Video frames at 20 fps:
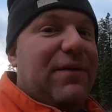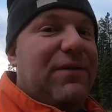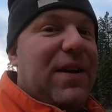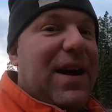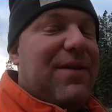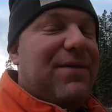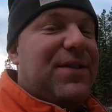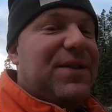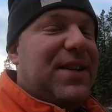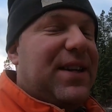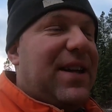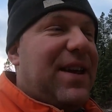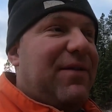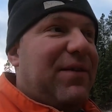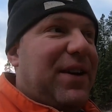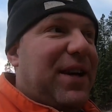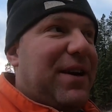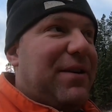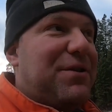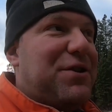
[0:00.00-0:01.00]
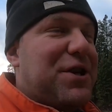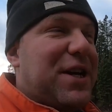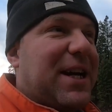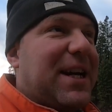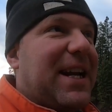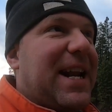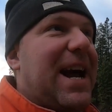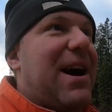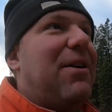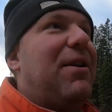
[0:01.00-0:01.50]
If you haven't seen that video,
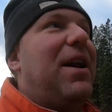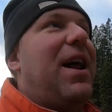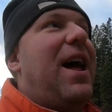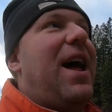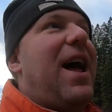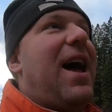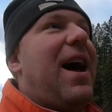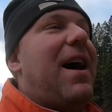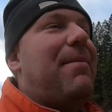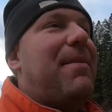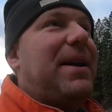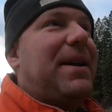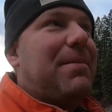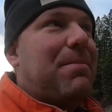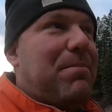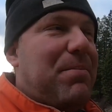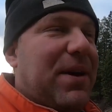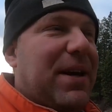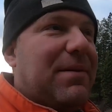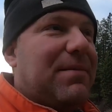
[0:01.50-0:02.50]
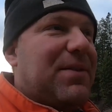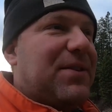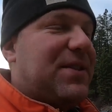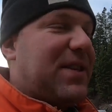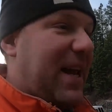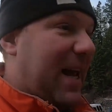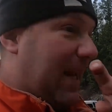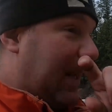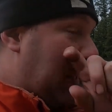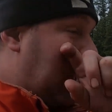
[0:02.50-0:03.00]
check it out. I made a big
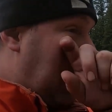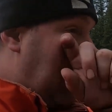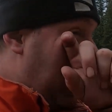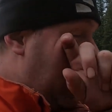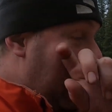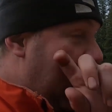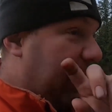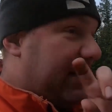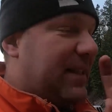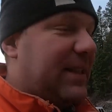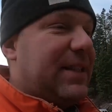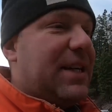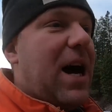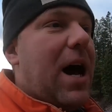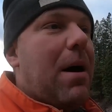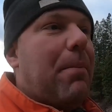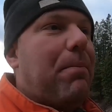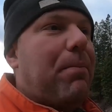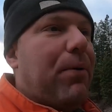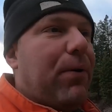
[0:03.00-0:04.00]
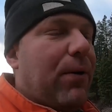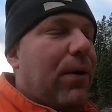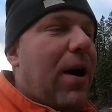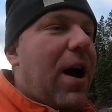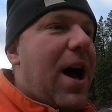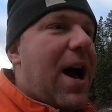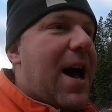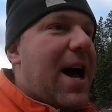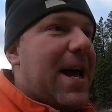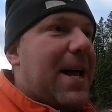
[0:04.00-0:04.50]
mistake. I did not
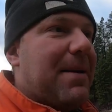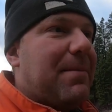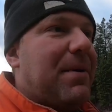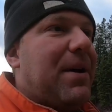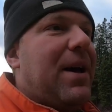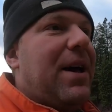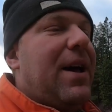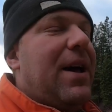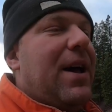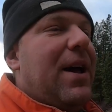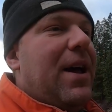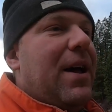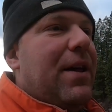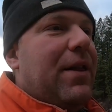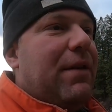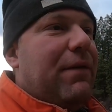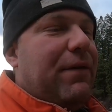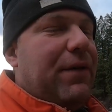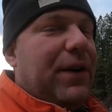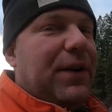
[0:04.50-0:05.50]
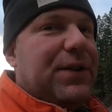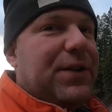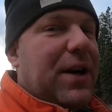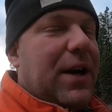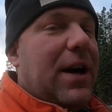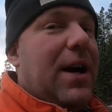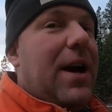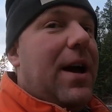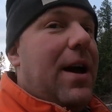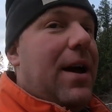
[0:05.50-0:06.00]
prime the
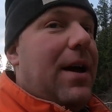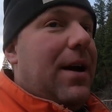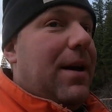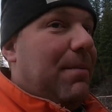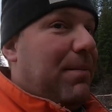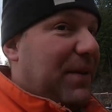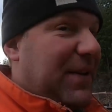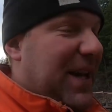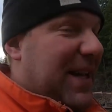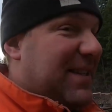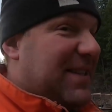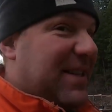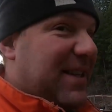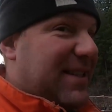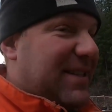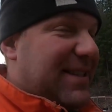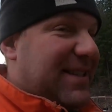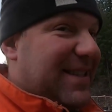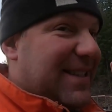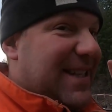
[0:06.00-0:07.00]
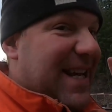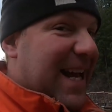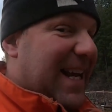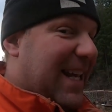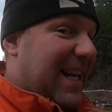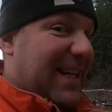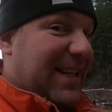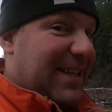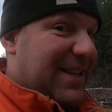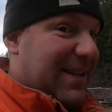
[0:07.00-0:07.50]
filter. But that's the
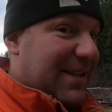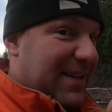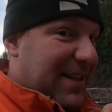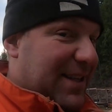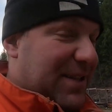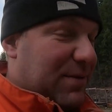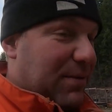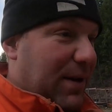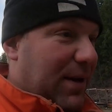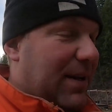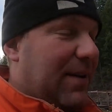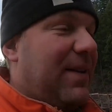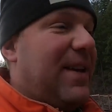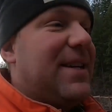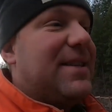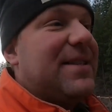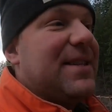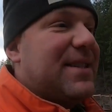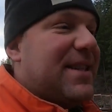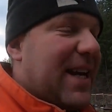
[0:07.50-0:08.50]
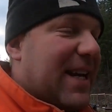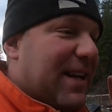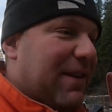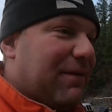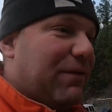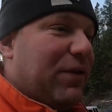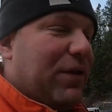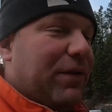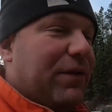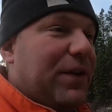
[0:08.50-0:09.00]
second, this one is the
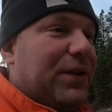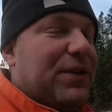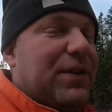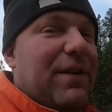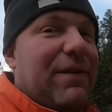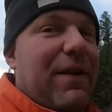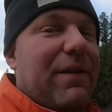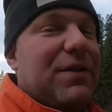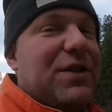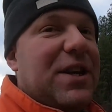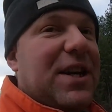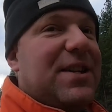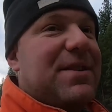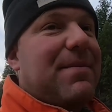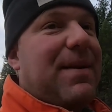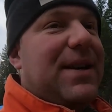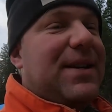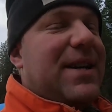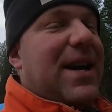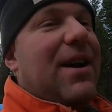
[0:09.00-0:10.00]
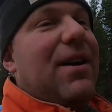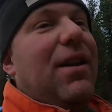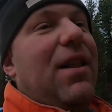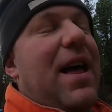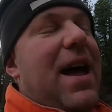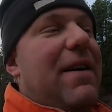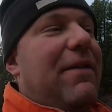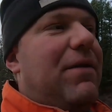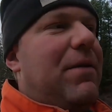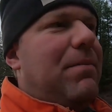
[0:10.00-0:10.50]
second fuel filter I've ever changed in my entire
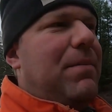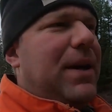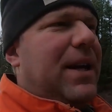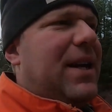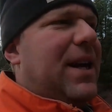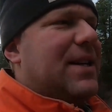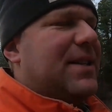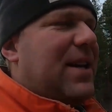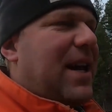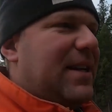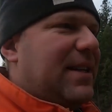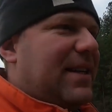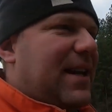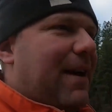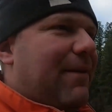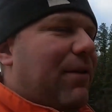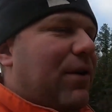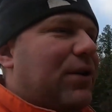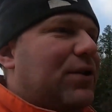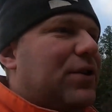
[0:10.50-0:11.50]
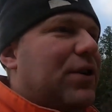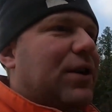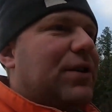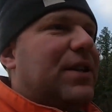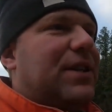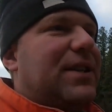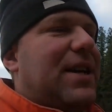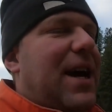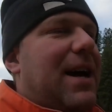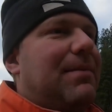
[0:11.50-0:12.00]
life because I never took
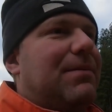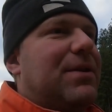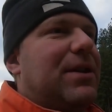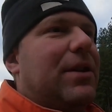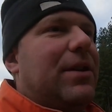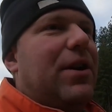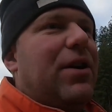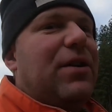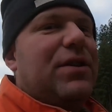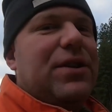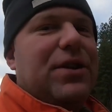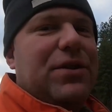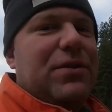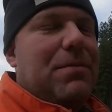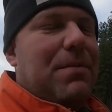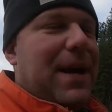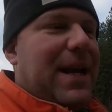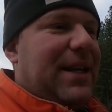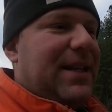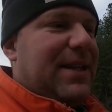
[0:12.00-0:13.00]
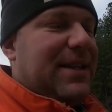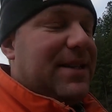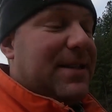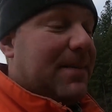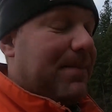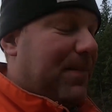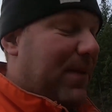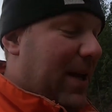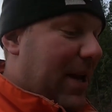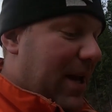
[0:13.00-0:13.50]
the time to learn to do
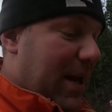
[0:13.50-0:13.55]
maintenance.